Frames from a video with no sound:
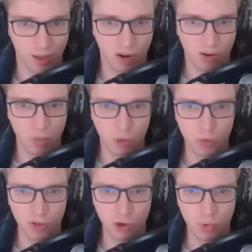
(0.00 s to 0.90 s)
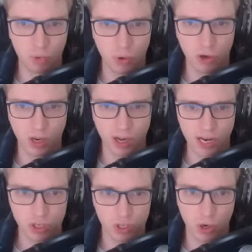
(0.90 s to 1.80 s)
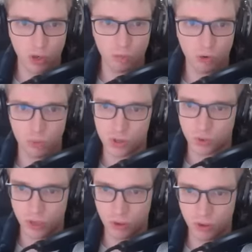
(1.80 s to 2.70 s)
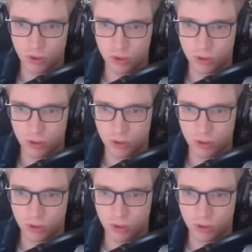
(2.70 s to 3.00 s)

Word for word: Alright, well, with no Roar, can't I just go to the moon with Suicune?